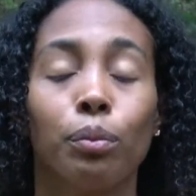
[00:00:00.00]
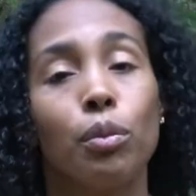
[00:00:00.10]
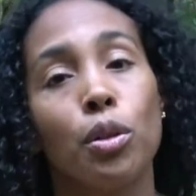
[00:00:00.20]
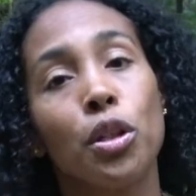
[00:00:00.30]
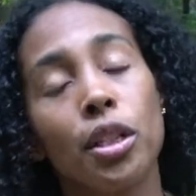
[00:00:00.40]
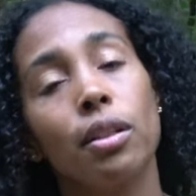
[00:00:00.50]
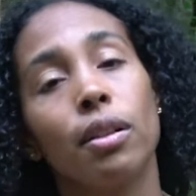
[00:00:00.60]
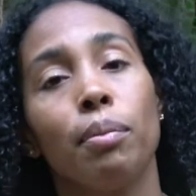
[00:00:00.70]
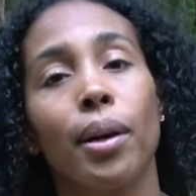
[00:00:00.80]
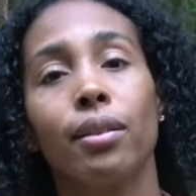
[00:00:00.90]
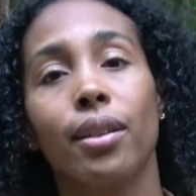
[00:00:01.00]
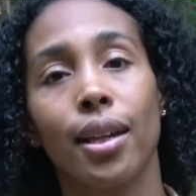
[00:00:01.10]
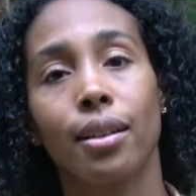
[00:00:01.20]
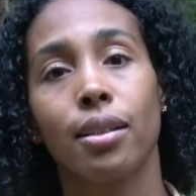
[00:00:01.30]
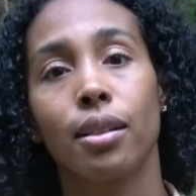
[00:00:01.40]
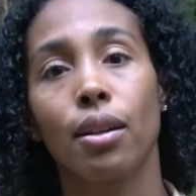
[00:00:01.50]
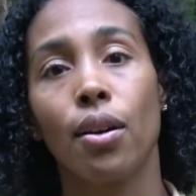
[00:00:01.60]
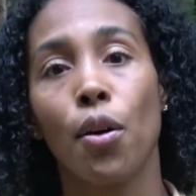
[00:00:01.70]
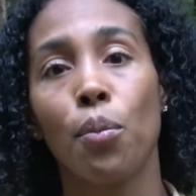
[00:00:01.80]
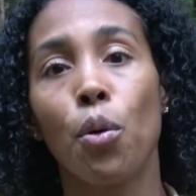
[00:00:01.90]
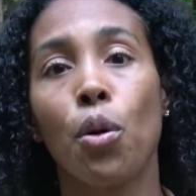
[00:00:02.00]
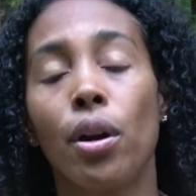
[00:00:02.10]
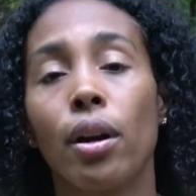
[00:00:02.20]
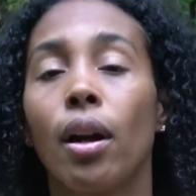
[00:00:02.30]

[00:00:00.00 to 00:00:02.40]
learn about that more